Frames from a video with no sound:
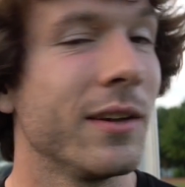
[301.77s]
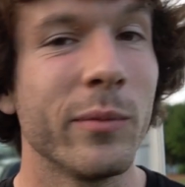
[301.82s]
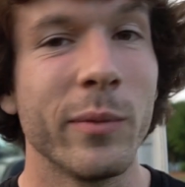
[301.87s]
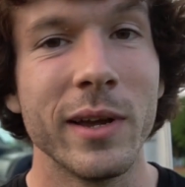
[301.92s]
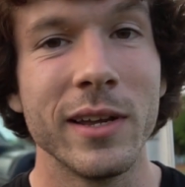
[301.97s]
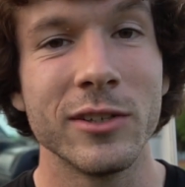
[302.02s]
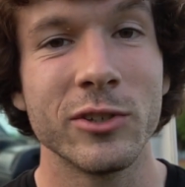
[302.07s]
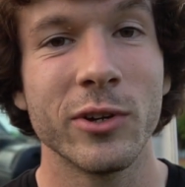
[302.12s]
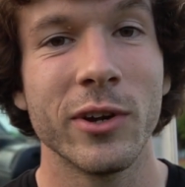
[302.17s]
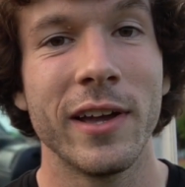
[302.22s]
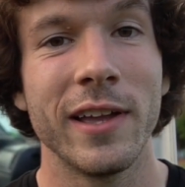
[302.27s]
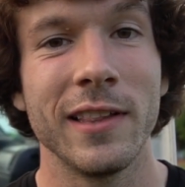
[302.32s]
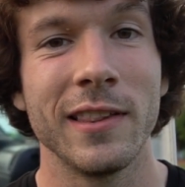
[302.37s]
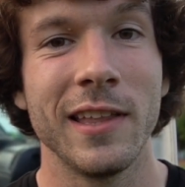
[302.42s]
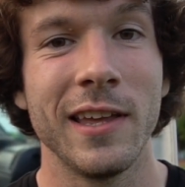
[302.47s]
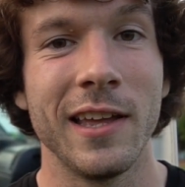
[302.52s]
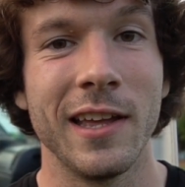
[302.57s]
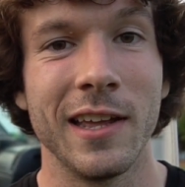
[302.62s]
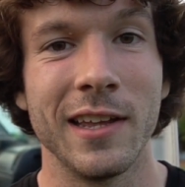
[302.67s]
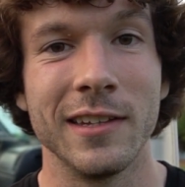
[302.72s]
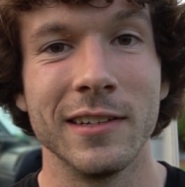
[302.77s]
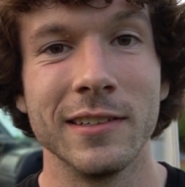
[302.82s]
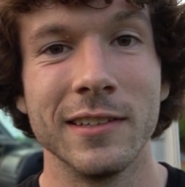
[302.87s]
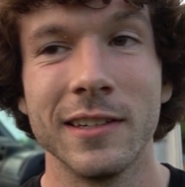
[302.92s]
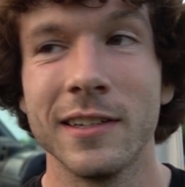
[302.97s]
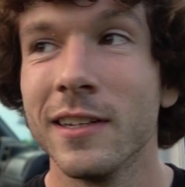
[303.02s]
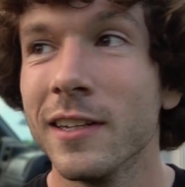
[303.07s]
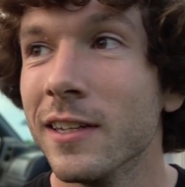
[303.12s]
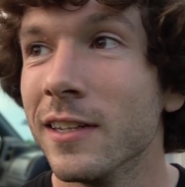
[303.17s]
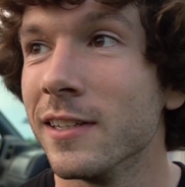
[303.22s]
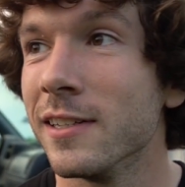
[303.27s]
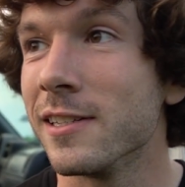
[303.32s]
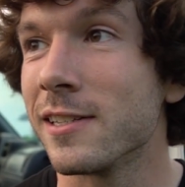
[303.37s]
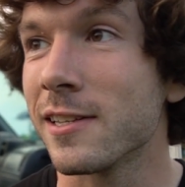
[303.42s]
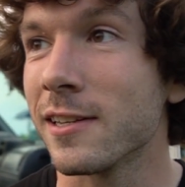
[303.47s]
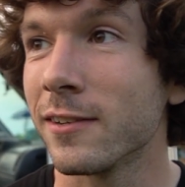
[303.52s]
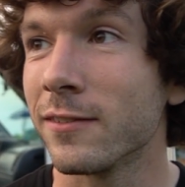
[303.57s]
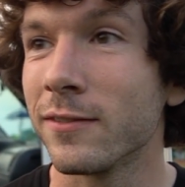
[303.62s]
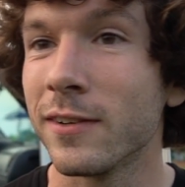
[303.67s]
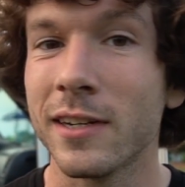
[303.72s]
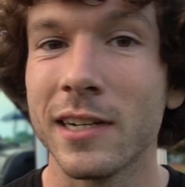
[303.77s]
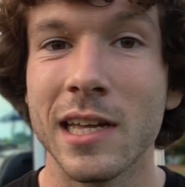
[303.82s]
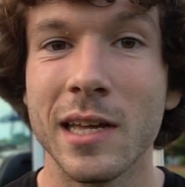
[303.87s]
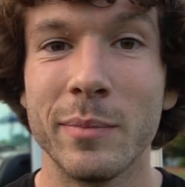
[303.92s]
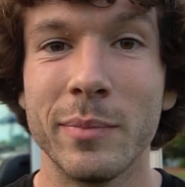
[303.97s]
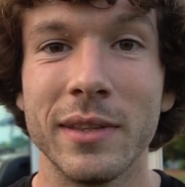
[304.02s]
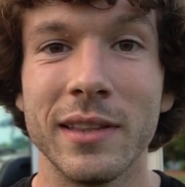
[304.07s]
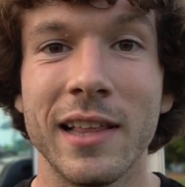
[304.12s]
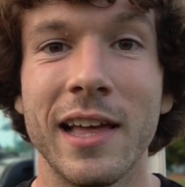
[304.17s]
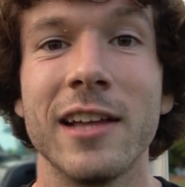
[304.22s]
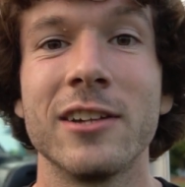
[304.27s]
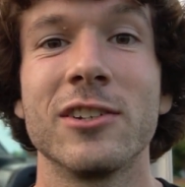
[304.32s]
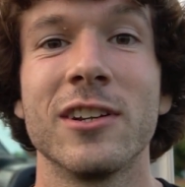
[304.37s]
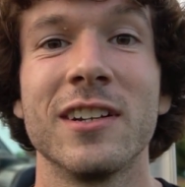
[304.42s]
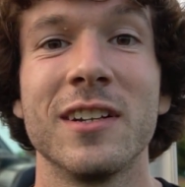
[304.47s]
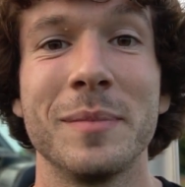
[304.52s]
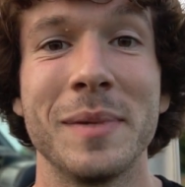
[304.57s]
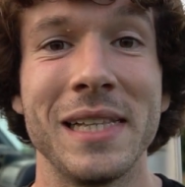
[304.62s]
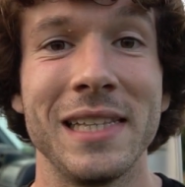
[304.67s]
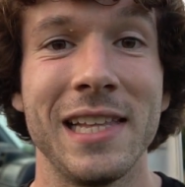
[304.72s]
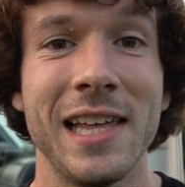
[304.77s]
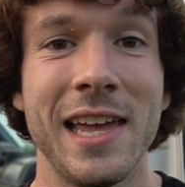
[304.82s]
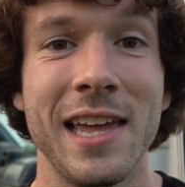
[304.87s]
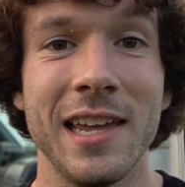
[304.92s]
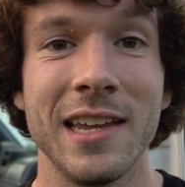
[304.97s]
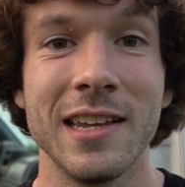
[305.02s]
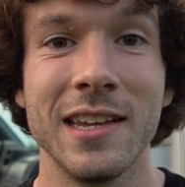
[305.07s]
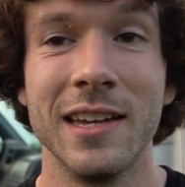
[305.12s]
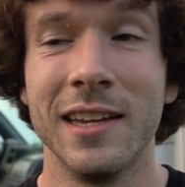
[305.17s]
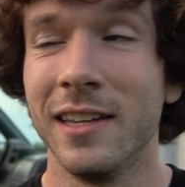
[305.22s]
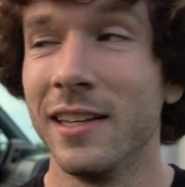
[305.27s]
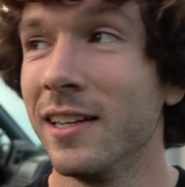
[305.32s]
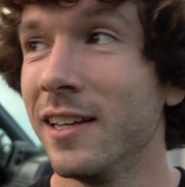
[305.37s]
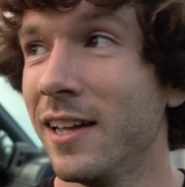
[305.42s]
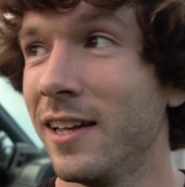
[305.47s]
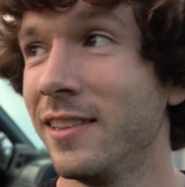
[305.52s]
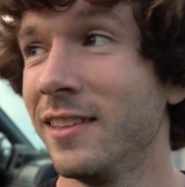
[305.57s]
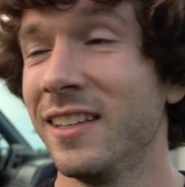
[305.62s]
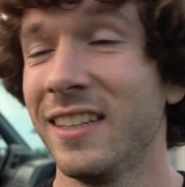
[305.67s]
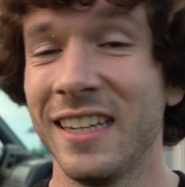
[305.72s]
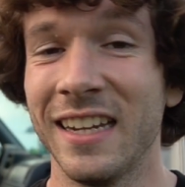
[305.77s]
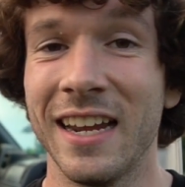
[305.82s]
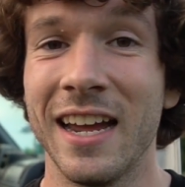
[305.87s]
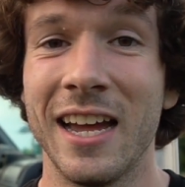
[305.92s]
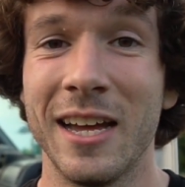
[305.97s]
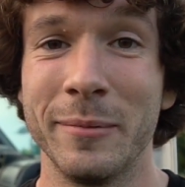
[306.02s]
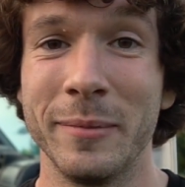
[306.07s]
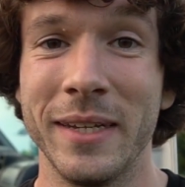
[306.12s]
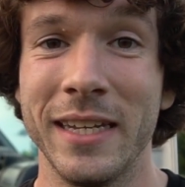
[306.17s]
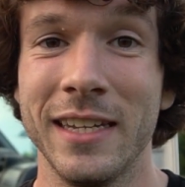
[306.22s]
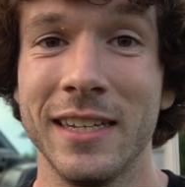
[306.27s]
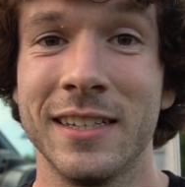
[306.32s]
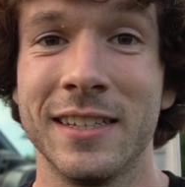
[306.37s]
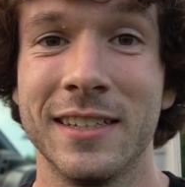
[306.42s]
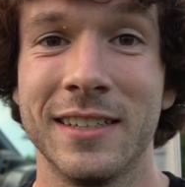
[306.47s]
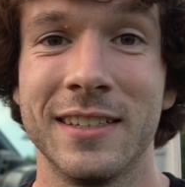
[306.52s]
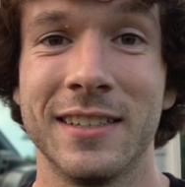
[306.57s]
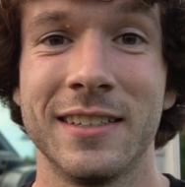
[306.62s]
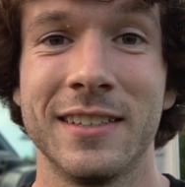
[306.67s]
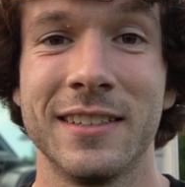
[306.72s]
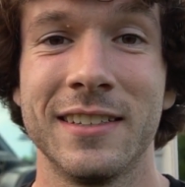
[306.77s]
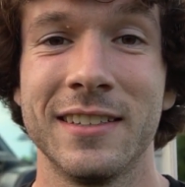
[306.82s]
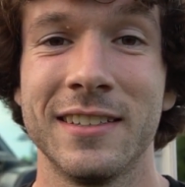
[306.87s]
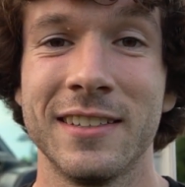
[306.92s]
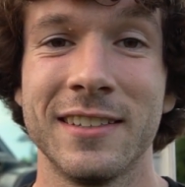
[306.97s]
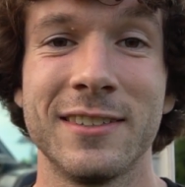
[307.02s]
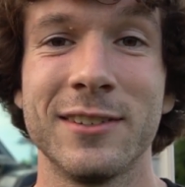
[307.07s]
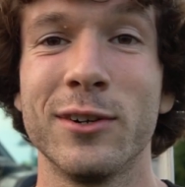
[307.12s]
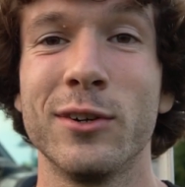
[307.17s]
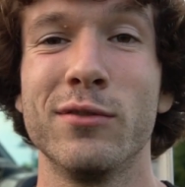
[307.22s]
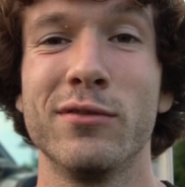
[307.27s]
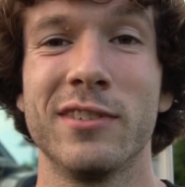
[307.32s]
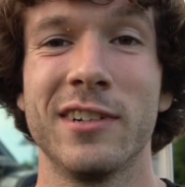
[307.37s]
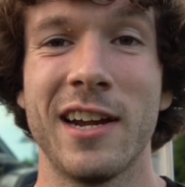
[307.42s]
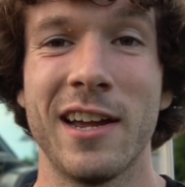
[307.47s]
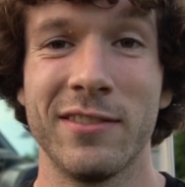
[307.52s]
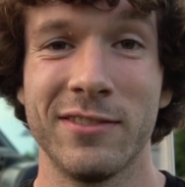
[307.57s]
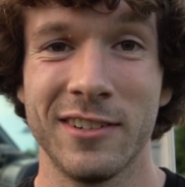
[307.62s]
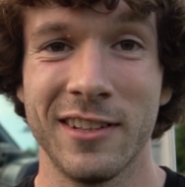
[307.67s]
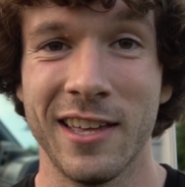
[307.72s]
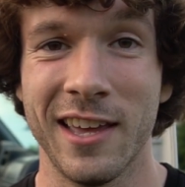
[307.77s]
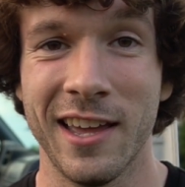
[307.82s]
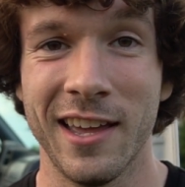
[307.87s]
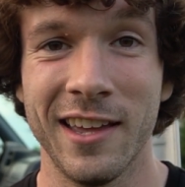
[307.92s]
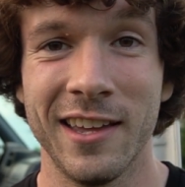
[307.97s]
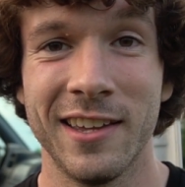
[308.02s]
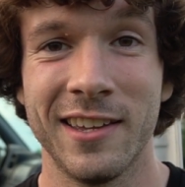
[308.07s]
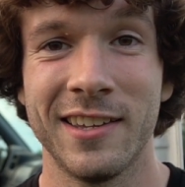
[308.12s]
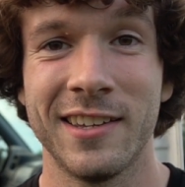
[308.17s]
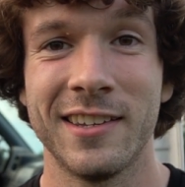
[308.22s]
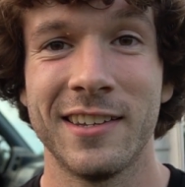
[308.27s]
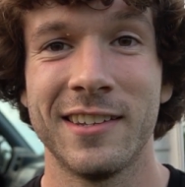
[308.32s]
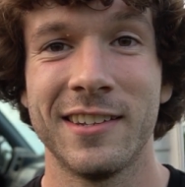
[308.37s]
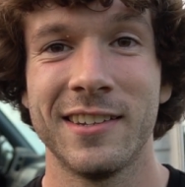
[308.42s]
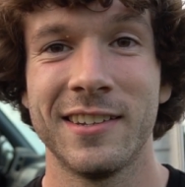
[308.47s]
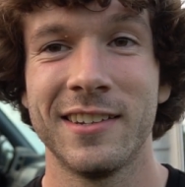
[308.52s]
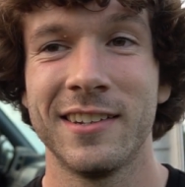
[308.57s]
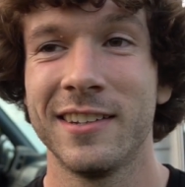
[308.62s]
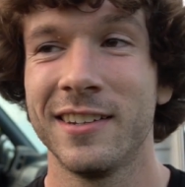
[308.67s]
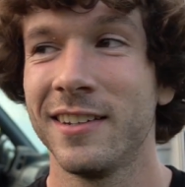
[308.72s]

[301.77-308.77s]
wait till I land, he's gonna run up and latch onto my leg, and then they got me. It's over after that. It's over.